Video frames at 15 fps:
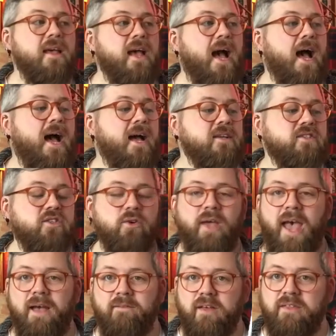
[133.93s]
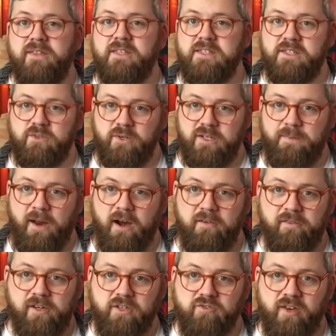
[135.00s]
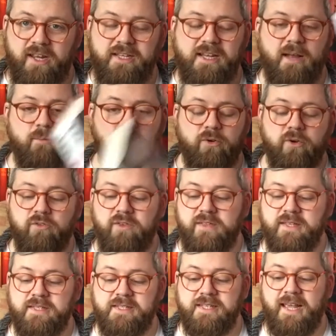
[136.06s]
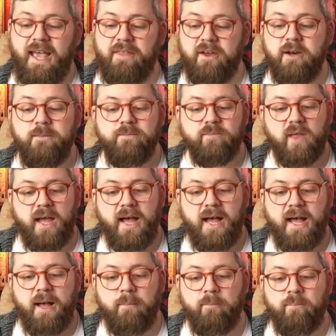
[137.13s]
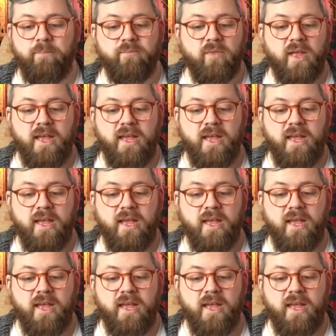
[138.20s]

Uh, so yeah, this is going to be our first read, and we're going to read this together. Um,